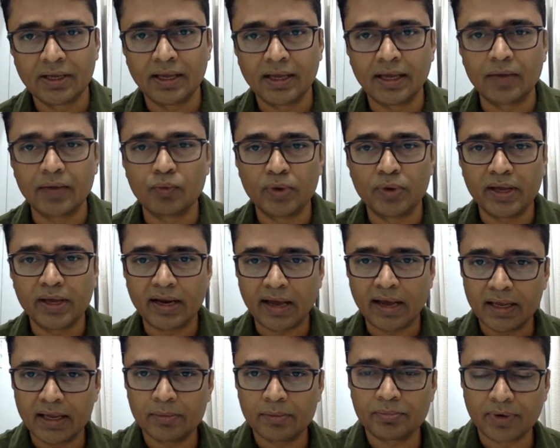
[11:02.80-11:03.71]
and where
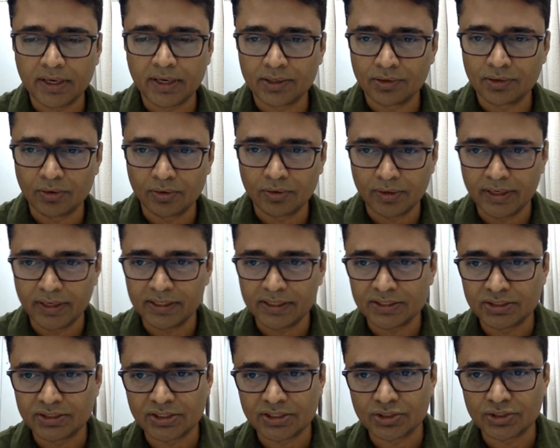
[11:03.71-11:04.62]
I am right now, it
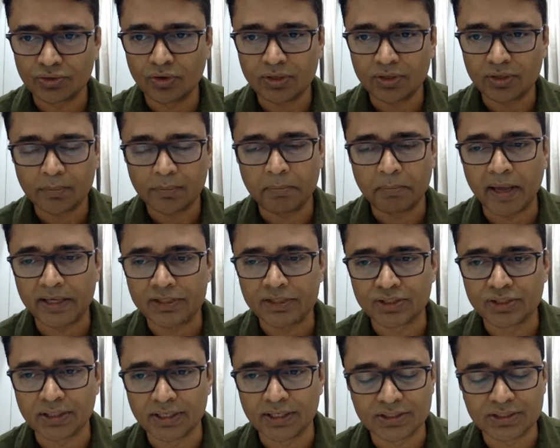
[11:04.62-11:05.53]
is just not
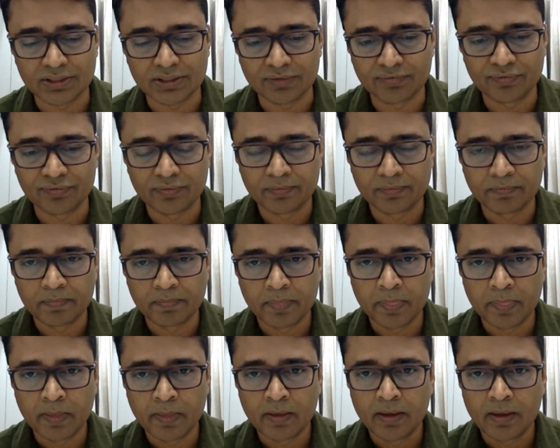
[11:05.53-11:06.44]
managing itself.
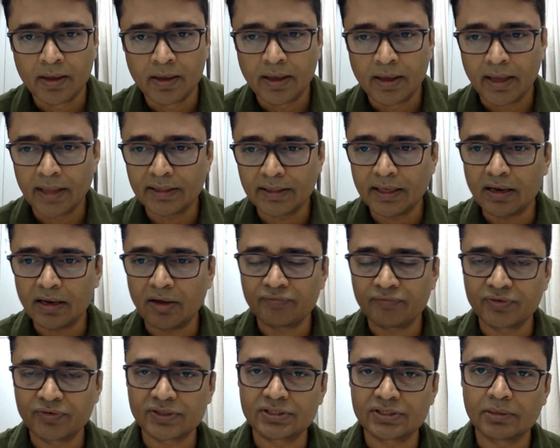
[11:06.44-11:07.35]
And then
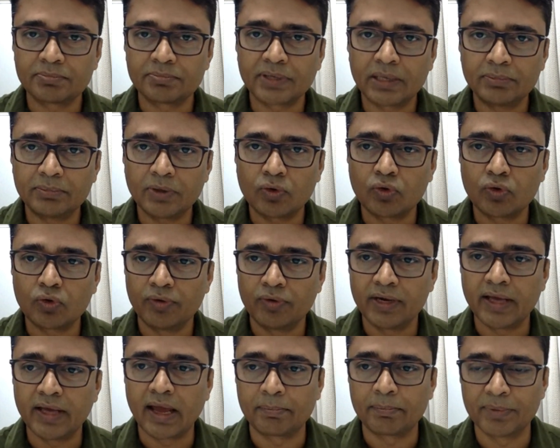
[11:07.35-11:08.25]
after some time, the
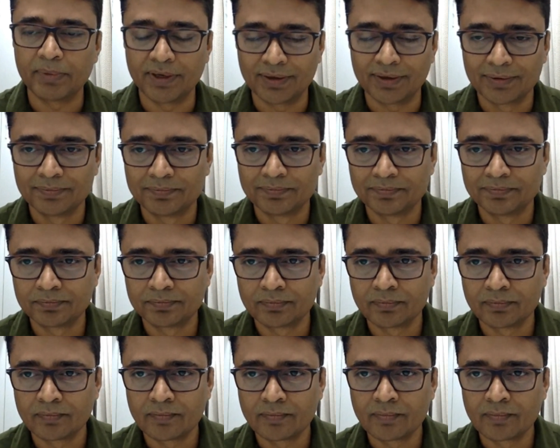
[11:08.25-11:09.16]
COVID happened.
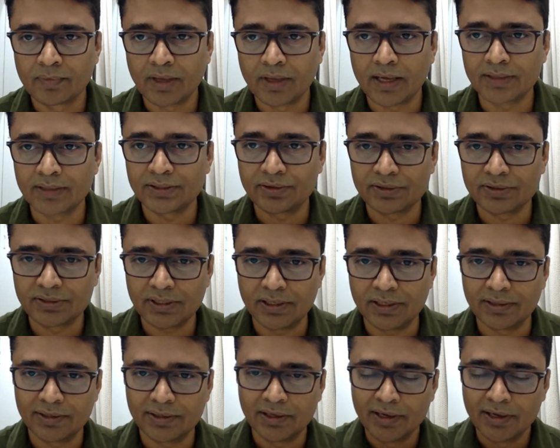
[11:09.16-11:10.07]
As a
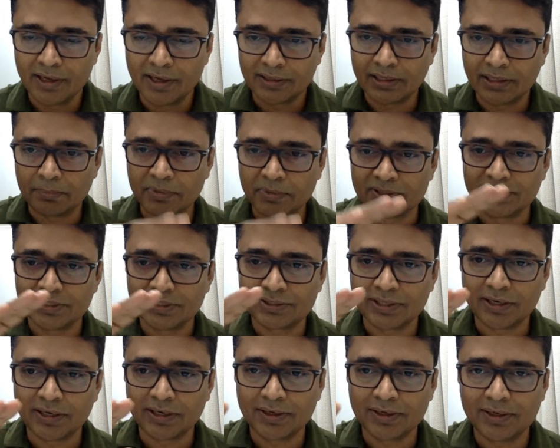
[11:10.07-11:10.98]
result, the business
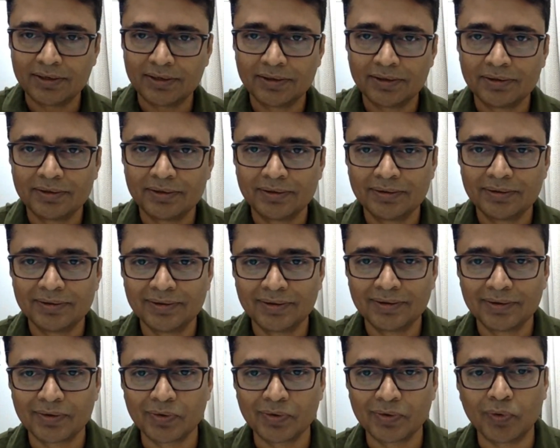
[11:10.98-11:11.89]
started
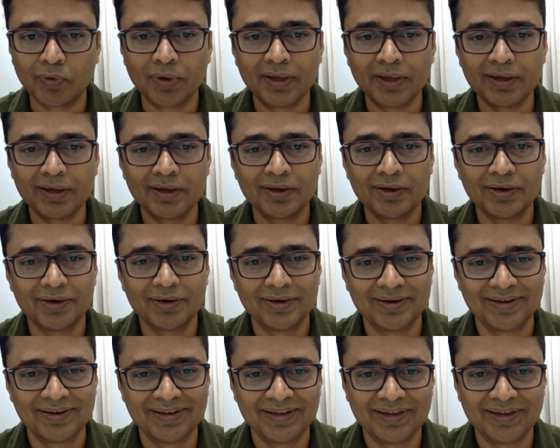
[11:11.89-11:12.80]
going
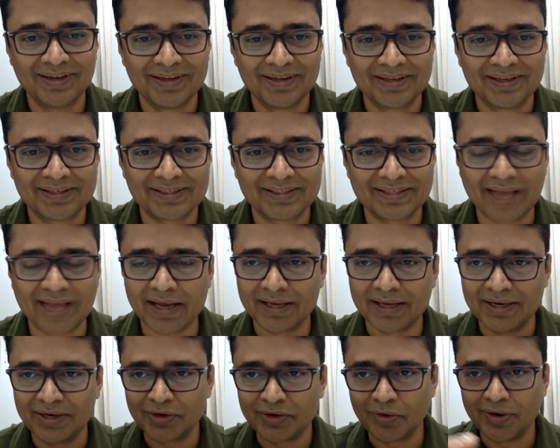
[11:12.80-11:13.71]

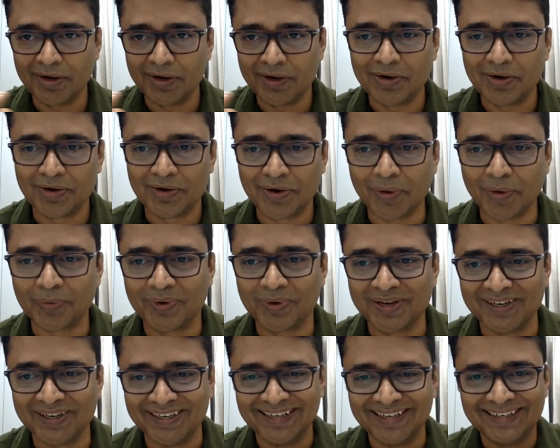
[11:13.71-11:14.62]
stagnant or
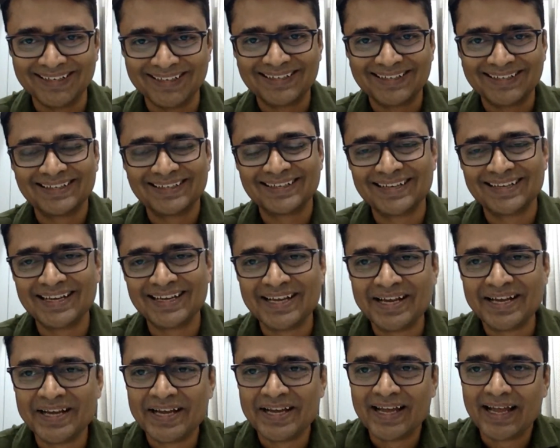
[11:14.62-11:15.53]
downturn.
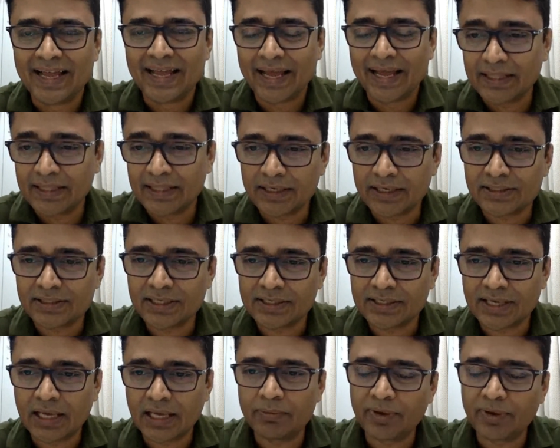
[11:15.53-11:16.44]
And that is the
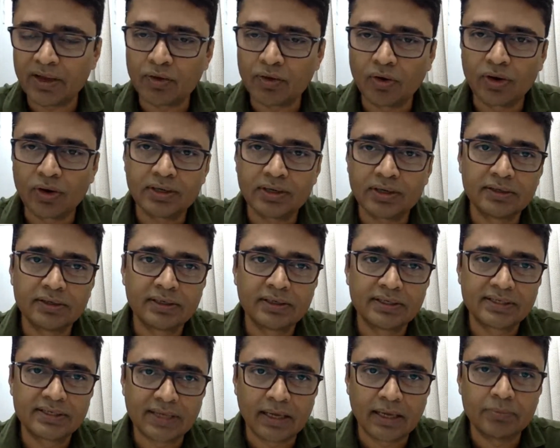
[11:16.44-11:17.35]
time I got
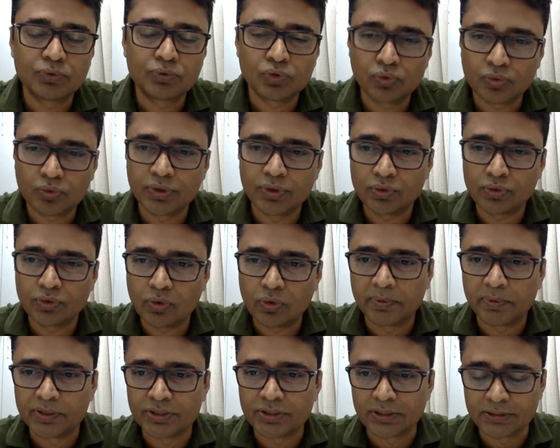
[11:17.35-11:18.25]
time to look into
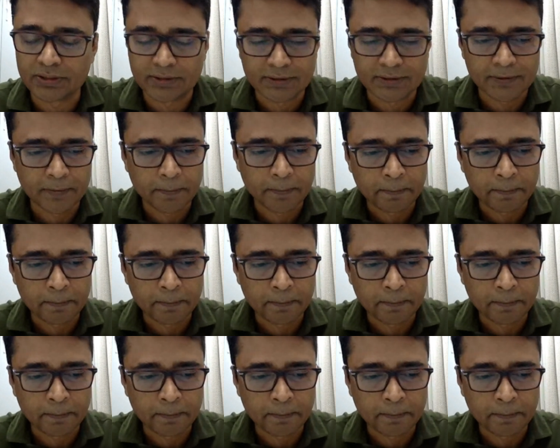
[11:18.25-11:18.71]
Upanishads.